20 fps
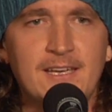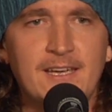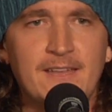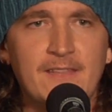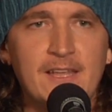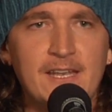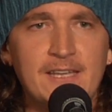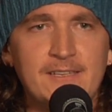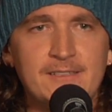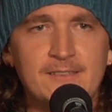
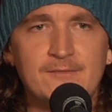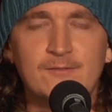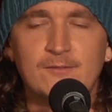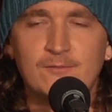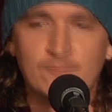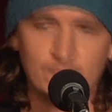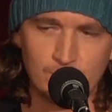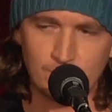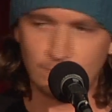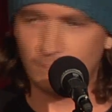And then he,
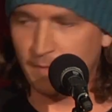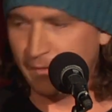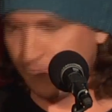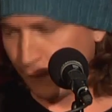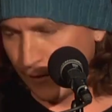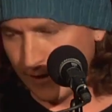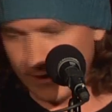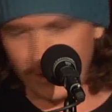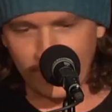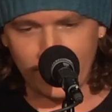my
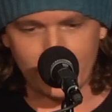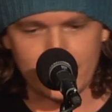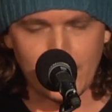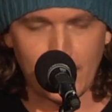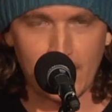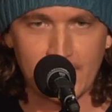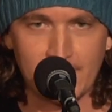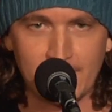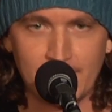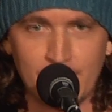friend and I are
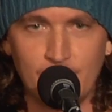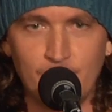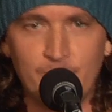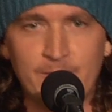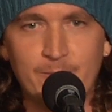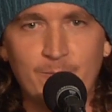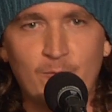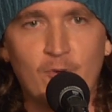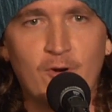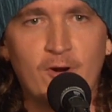talking a little
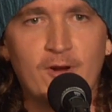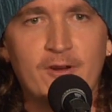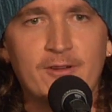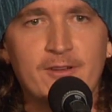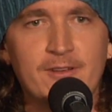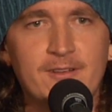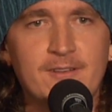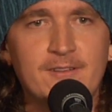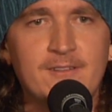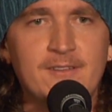bit more,
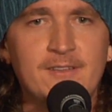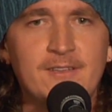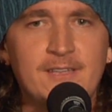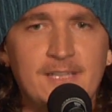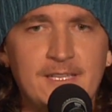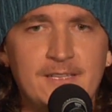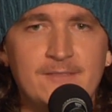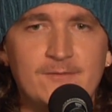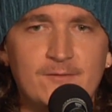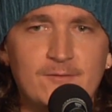and
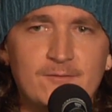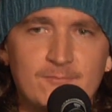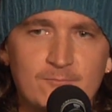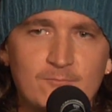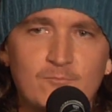he